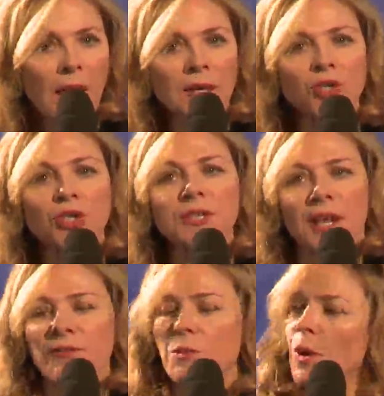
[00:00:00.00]
and she's
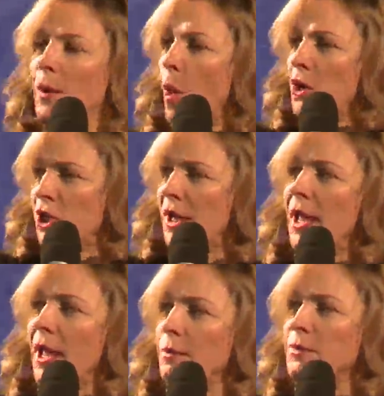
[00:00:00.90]
head of the brainwashing
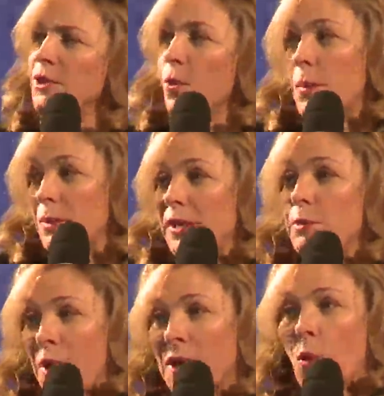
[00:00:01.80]
camp. So I
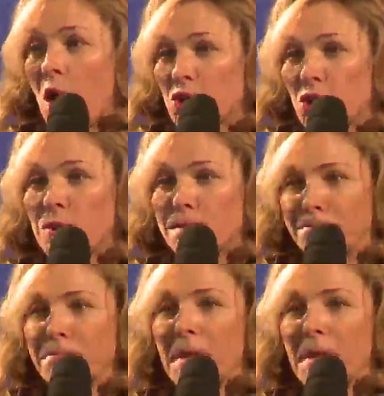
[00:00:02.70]
played a brainwasher.